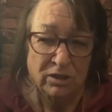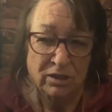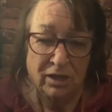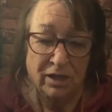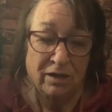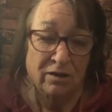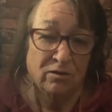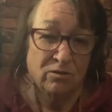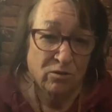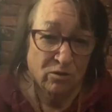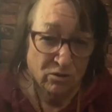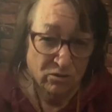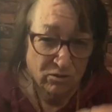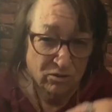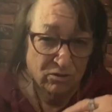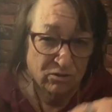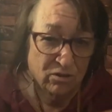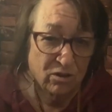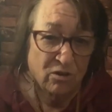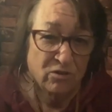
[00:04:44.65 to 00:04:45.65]
And of course,
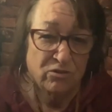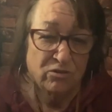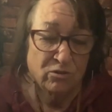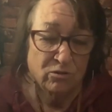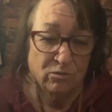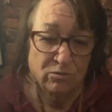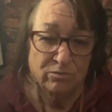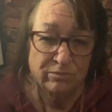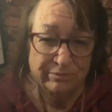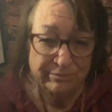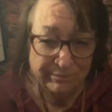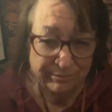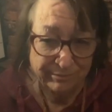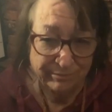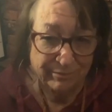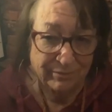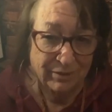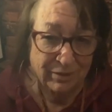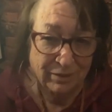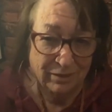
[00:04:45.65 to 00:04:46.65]
it's also
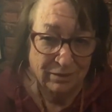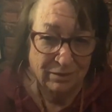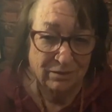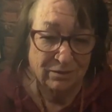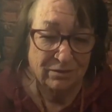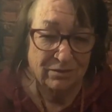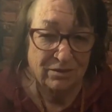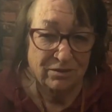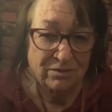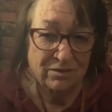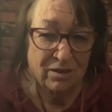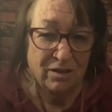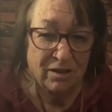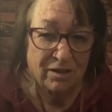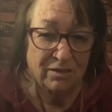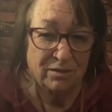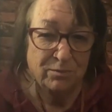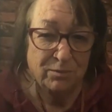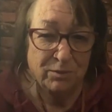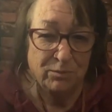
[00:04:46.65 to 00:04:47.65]
like
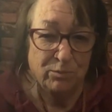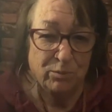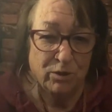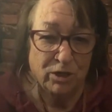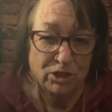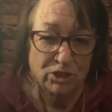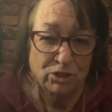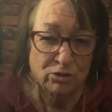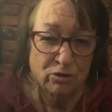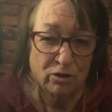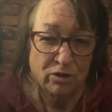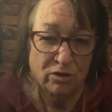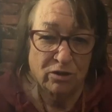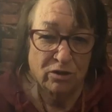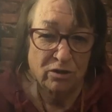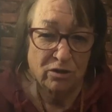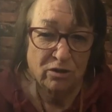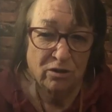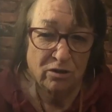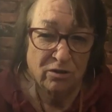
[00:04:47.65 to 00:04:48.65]
designed to be pressure on
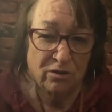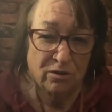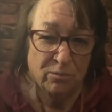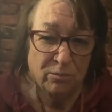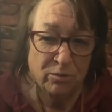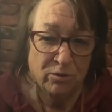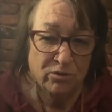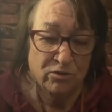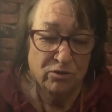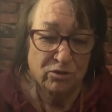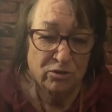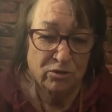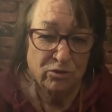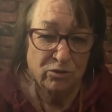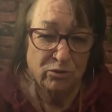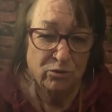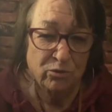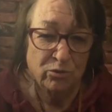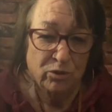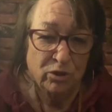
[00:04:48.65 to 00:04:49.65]
the on the person
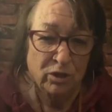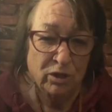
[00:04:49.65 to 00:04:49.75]
who